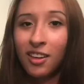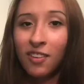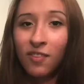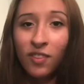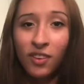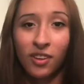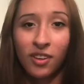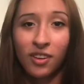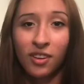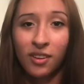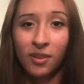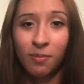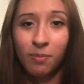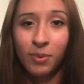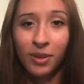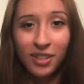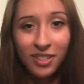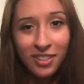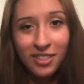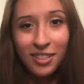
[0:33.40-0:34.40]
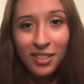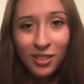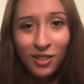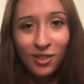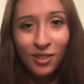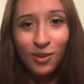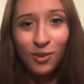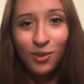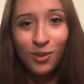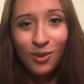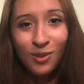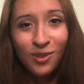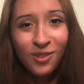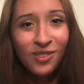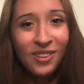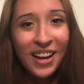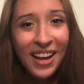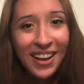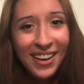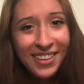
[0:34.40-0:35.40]
am a person
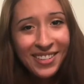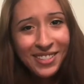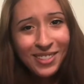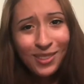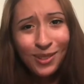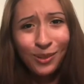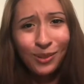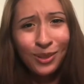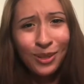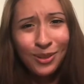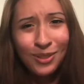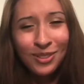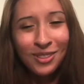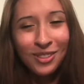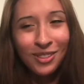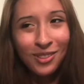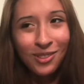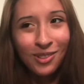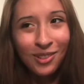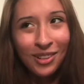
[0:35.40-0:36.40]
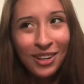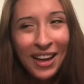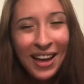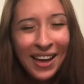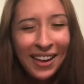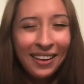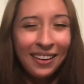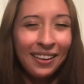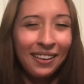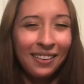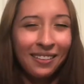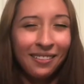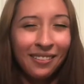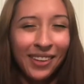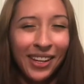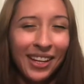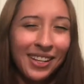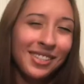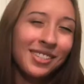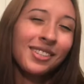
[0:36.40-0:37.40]
who has scoliosis or had it.
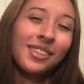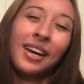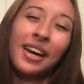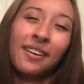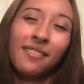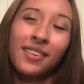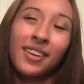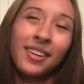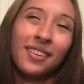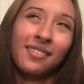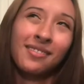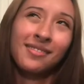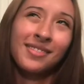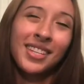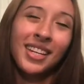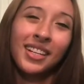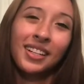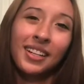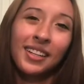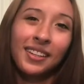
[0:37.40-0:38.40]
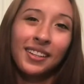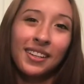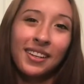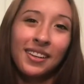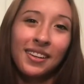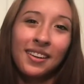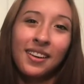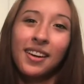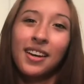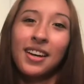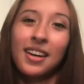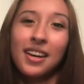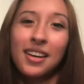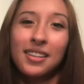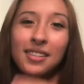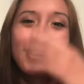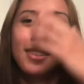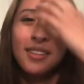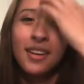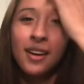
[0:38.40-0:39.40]
Like, I still have it, technically, I
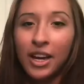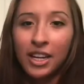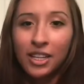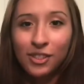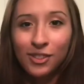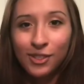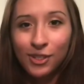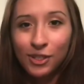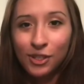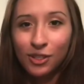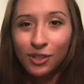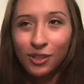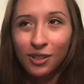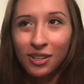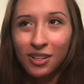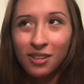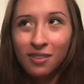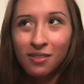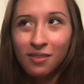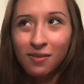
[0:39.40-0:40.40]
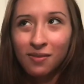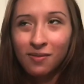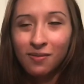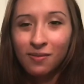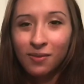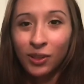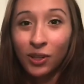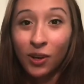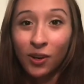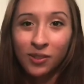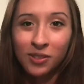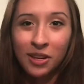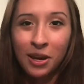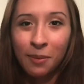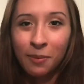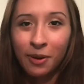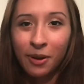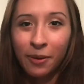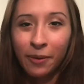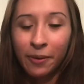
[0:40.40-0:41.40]
guess. I had surgery a long
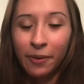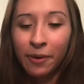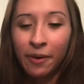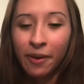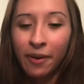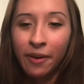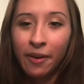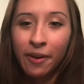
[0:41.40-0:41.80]
time ago,